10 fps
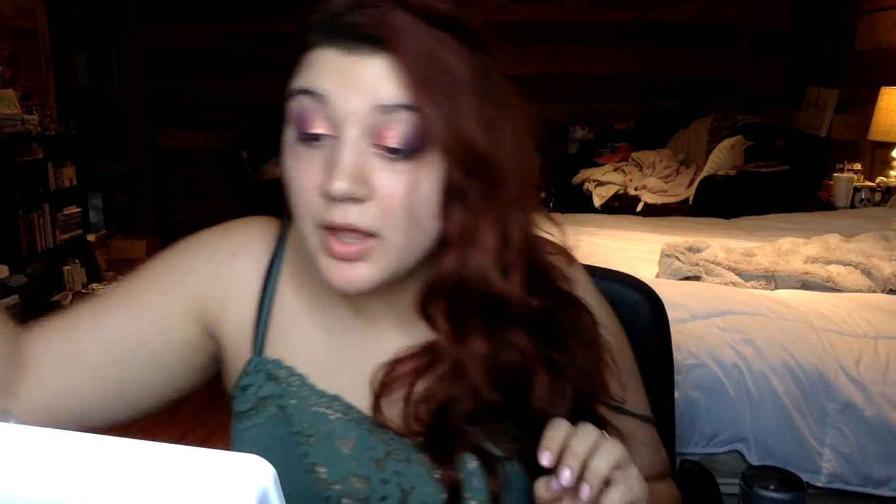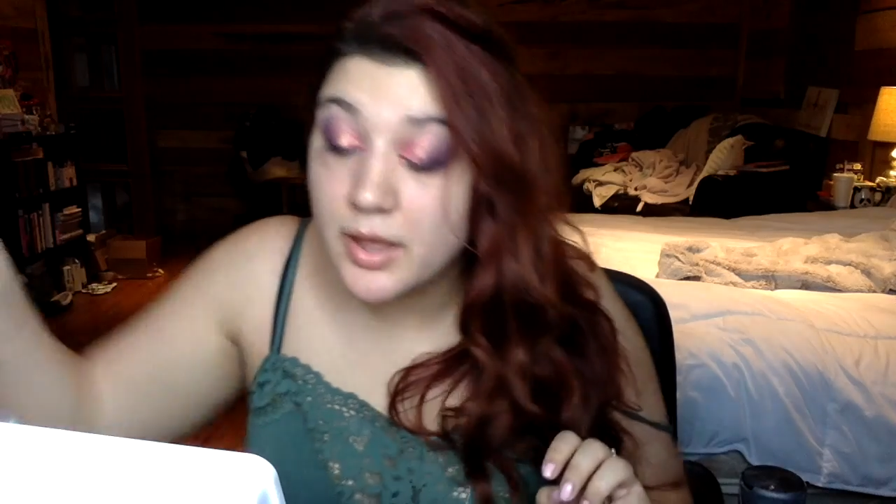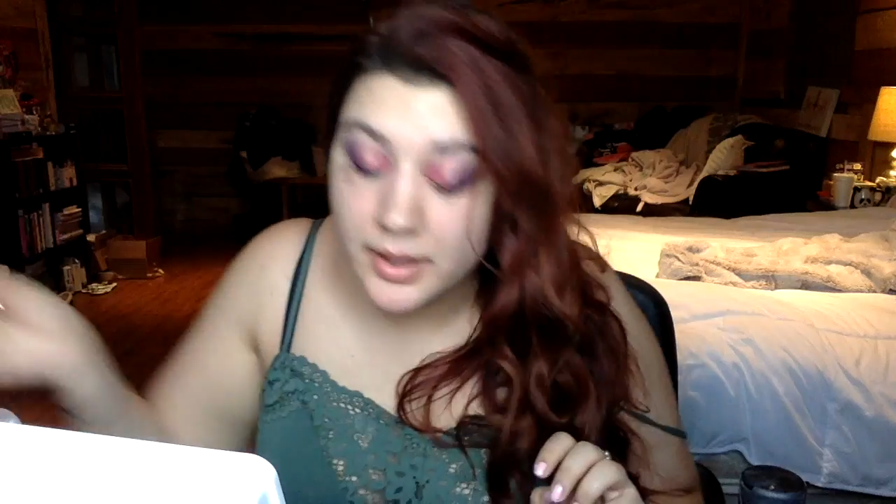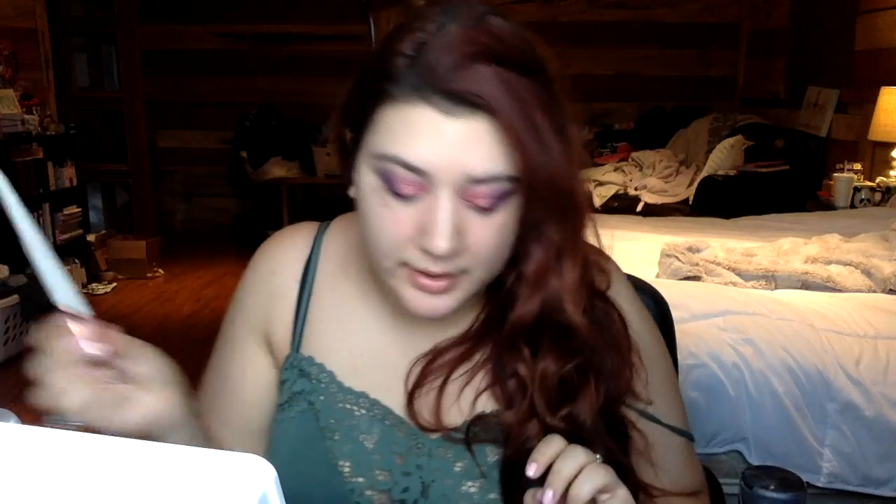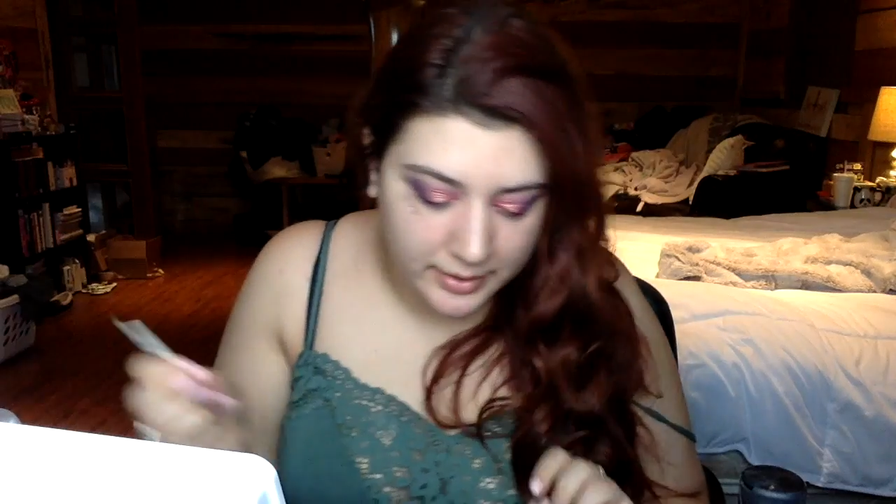
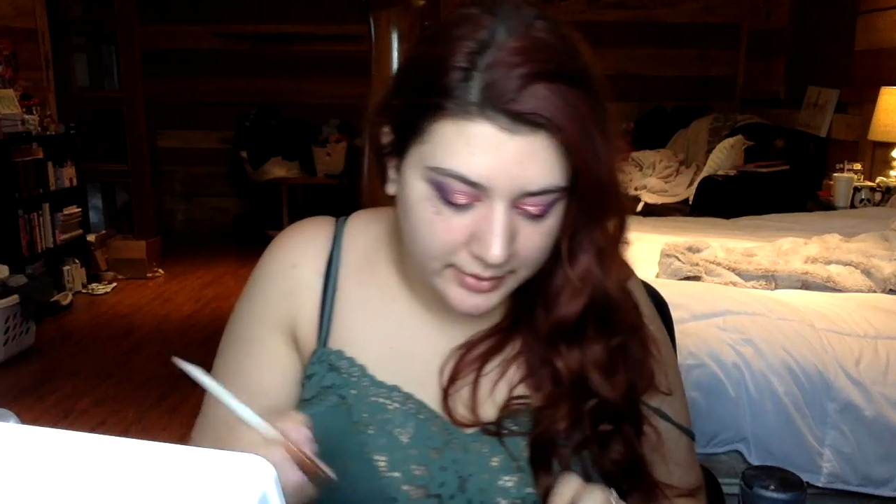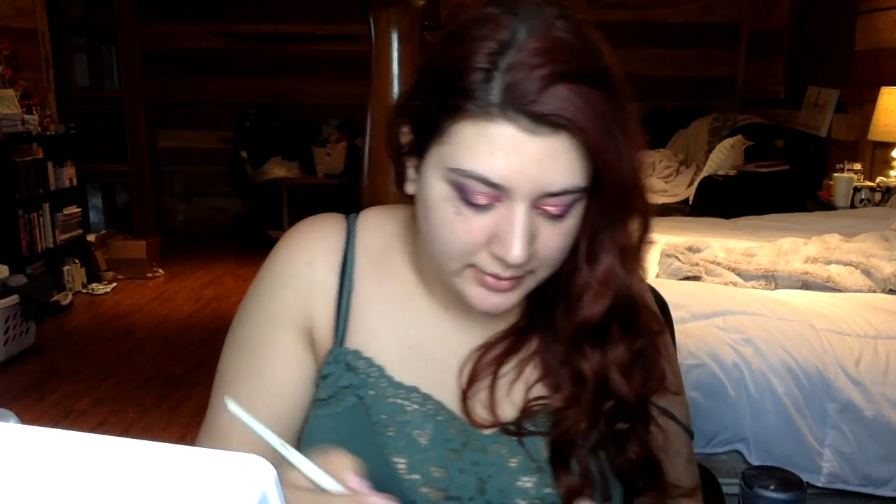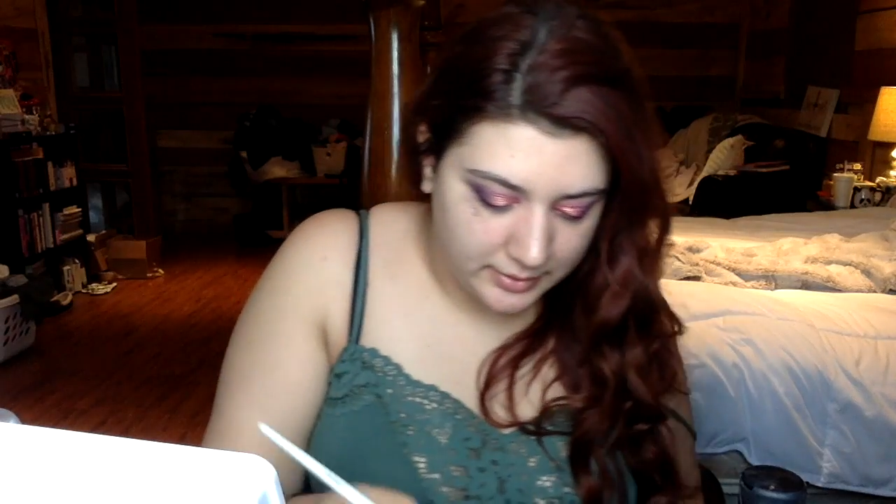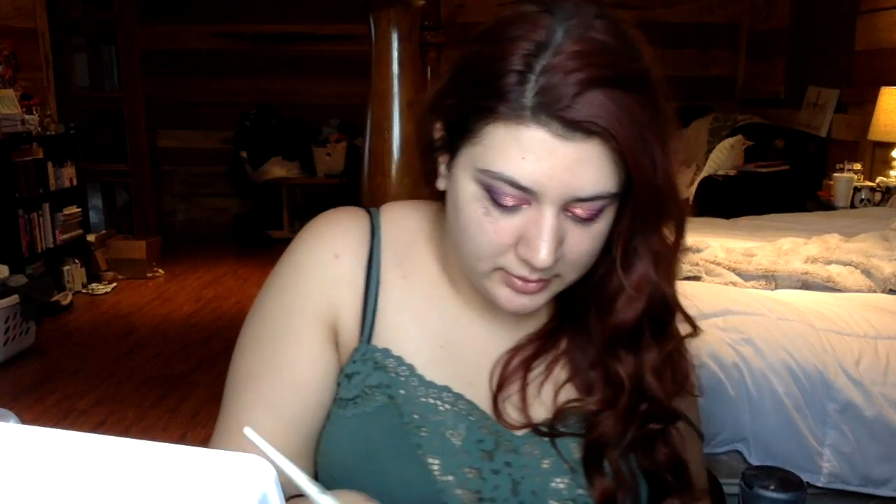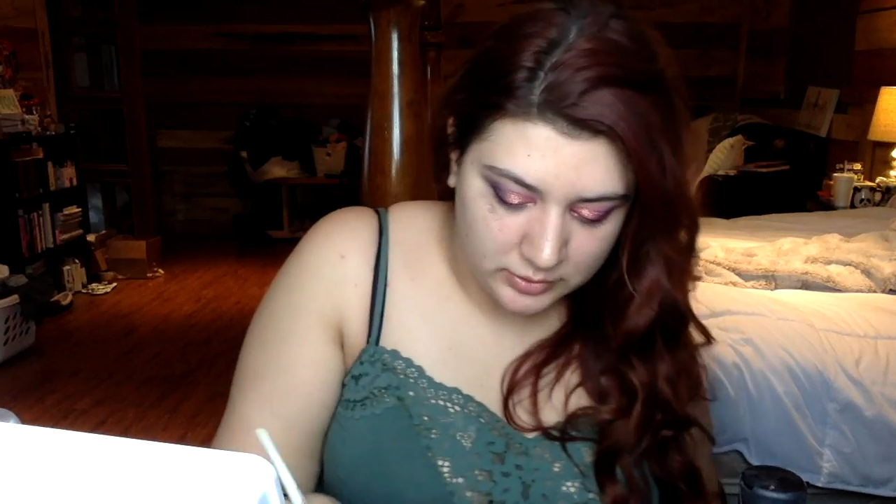and
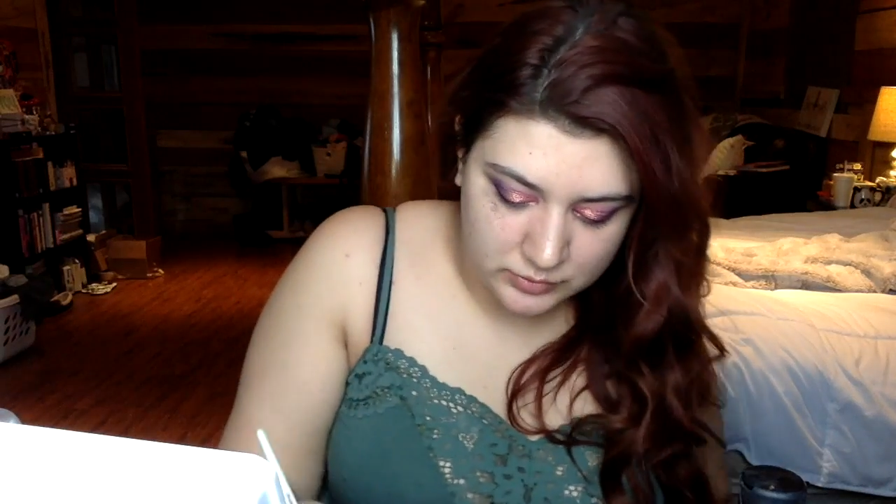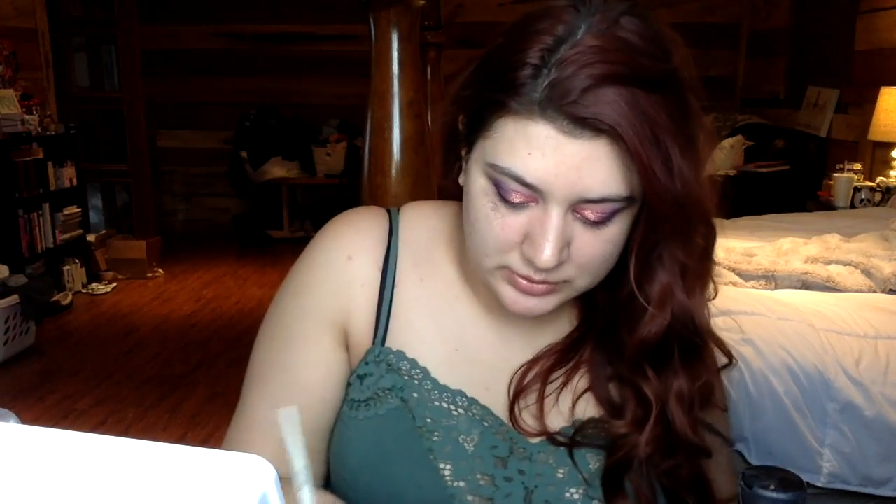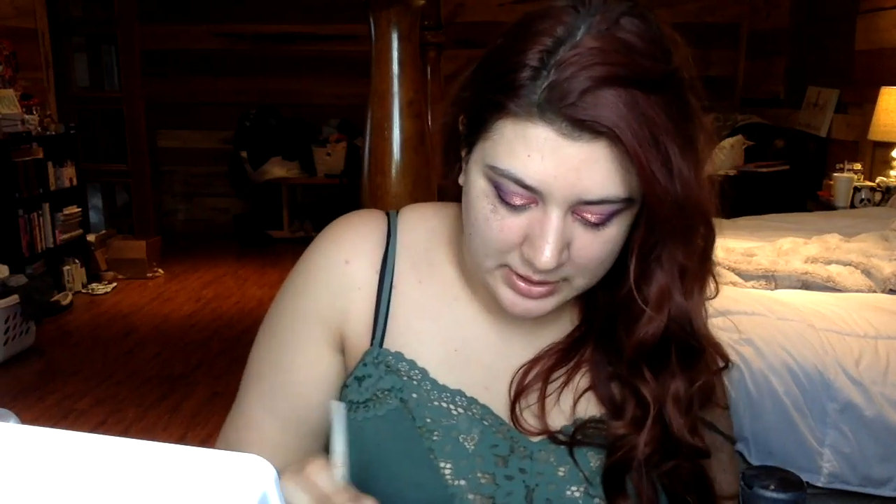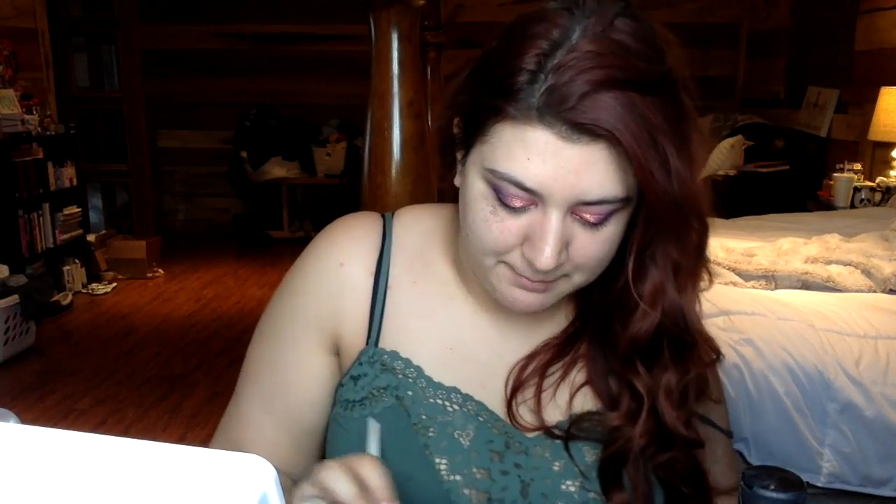use a